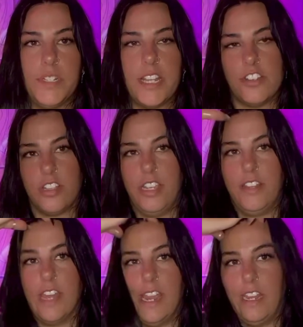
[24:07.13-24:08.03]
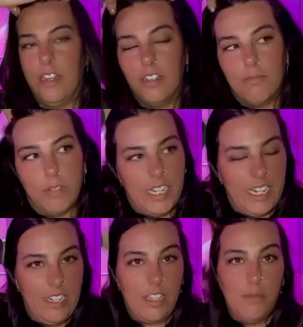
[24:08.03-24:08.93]
potentially they
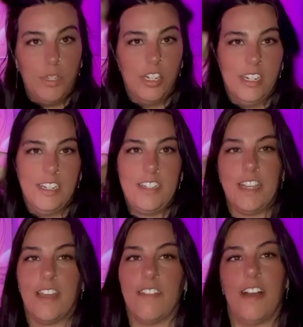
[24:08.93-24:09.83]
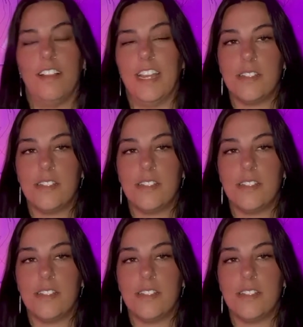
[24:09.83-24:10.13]
were in community together,